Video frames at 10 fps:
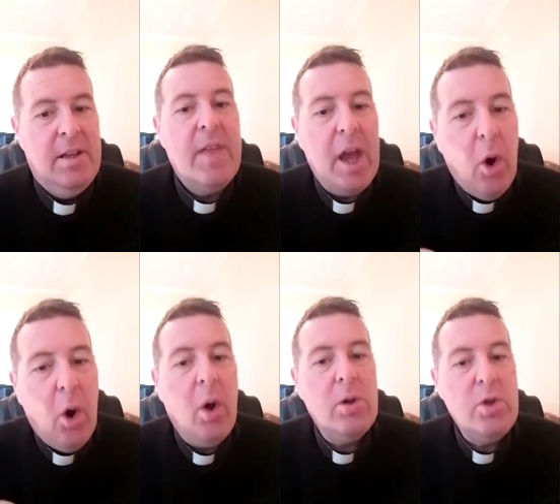they
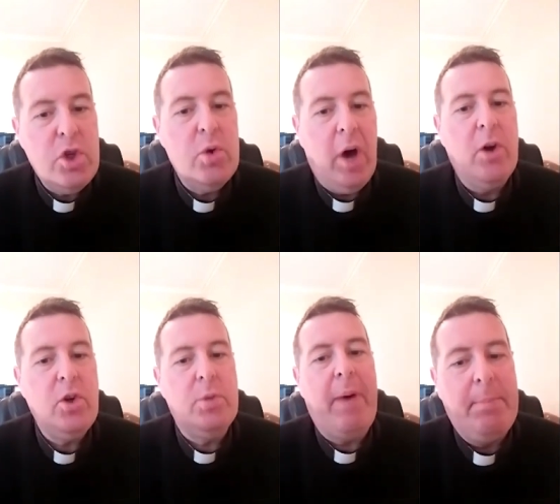all knew how
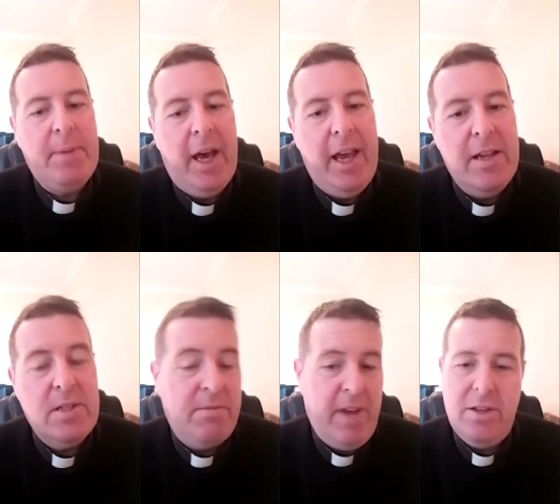to baptize.
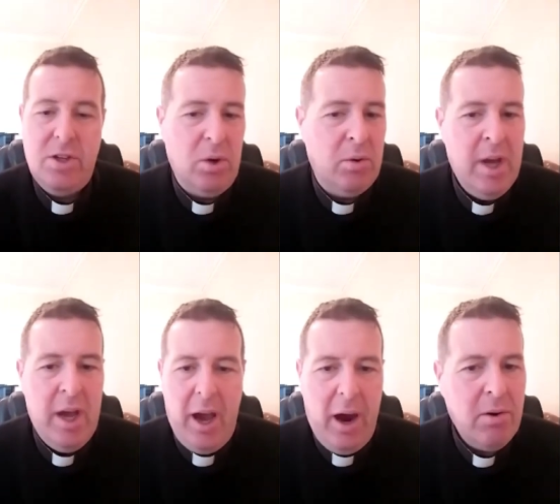In fact, you know,
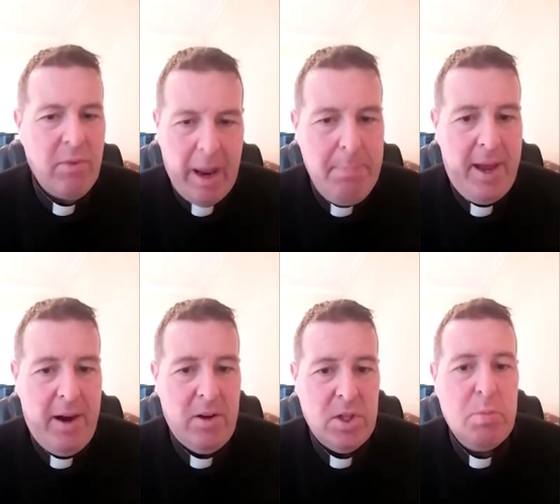our
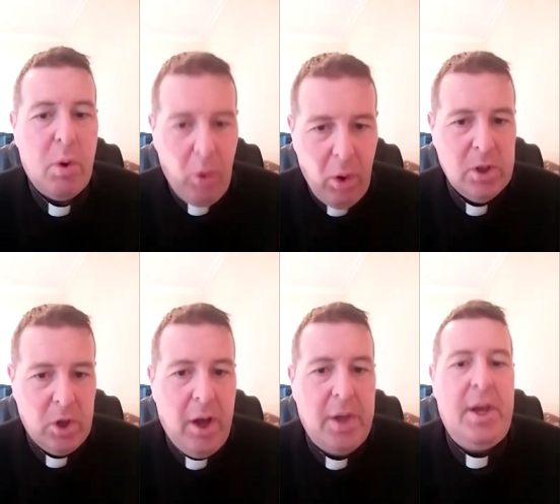grandparents were all
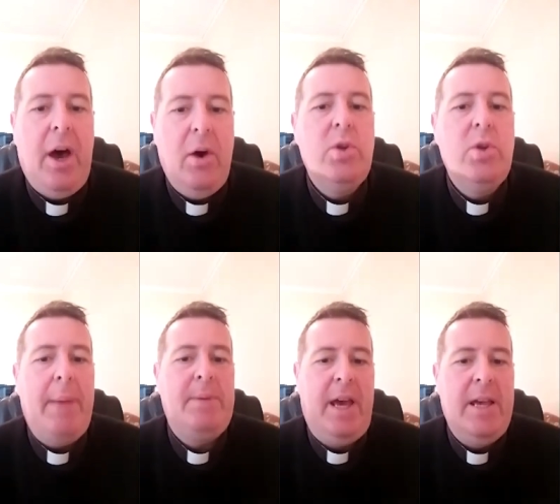taught how to
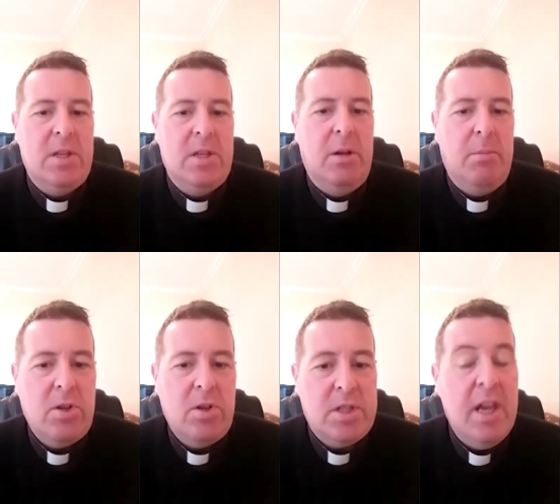baptize in an mm-hmm.
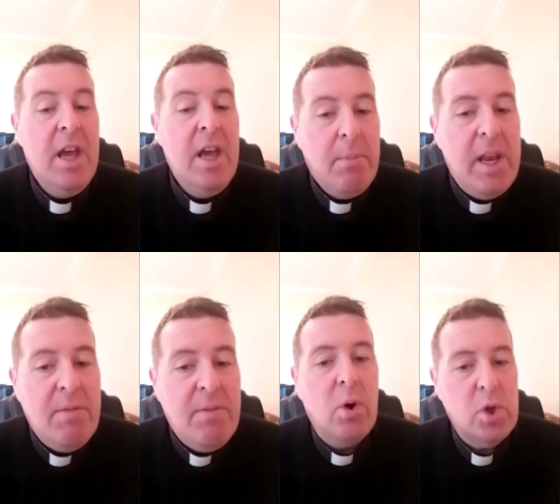emergency. But
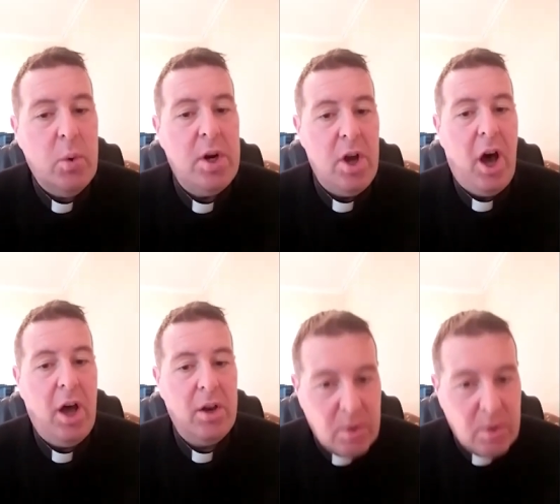even those who are
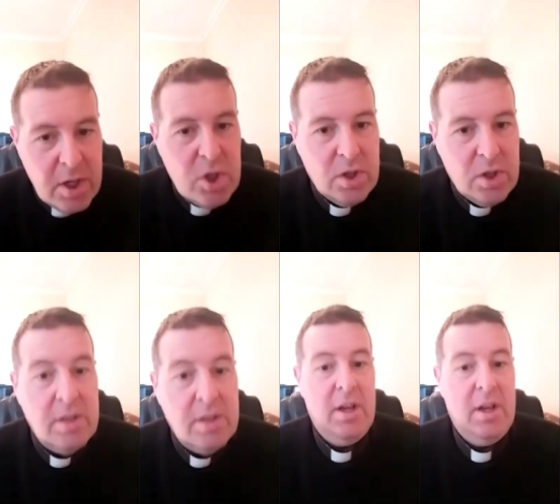non
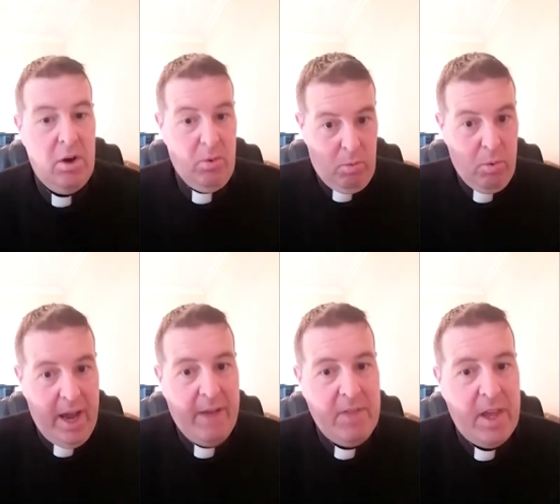Christian would
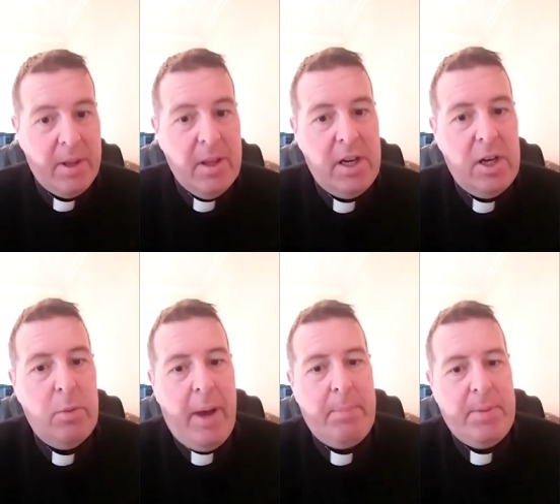have the ability to
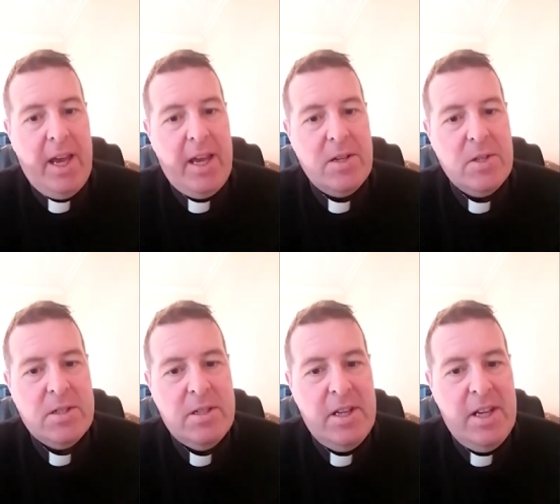
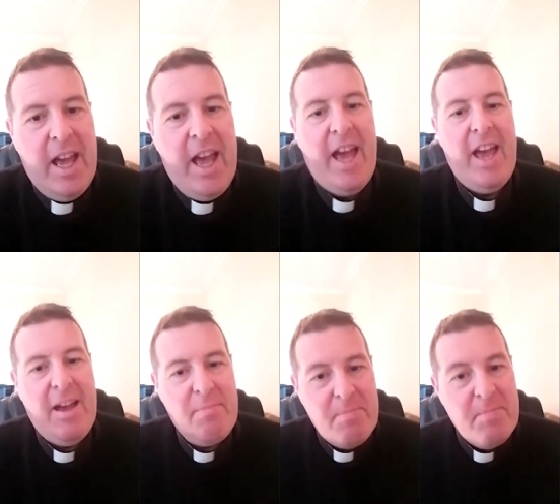baptize
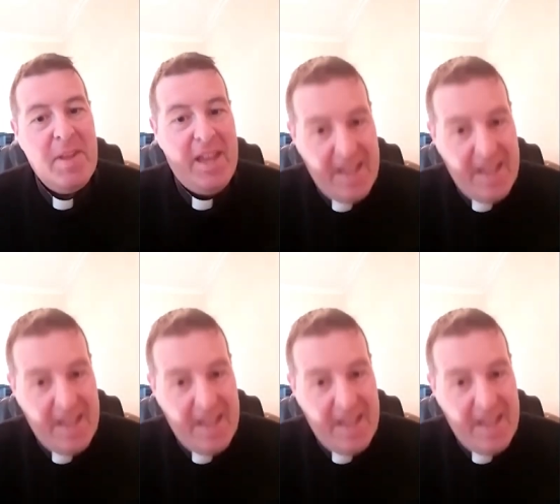um,